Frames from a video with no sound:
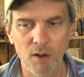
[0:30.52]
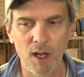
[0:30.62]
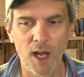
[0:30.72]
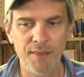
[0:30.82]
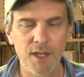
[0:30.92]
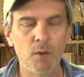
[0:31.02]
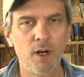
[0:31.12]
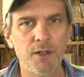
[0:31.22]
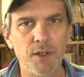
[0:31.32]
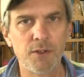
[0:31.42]
I think what
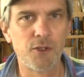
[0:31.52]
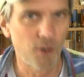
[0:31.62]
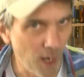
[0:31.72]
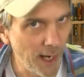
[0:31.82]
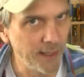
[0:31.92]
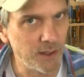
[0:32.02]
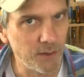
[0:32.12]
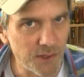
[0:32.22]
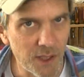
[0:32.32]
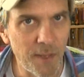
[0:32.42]
I'll do is try to
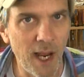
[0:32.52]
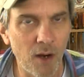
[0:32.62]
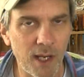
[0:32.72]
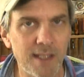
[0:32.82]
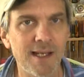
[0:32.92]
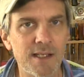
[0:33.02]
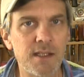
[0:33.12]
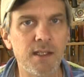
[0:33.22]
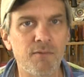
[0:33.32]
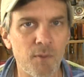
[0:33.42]
somehow condense
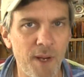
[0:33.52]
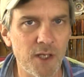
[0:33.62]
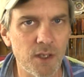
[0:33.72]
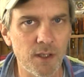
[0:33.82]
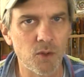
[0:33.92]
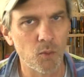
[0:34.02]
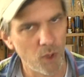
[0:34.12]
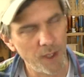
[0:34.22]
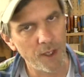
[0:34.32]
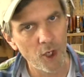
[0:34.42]
the information into
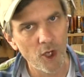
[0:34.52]
one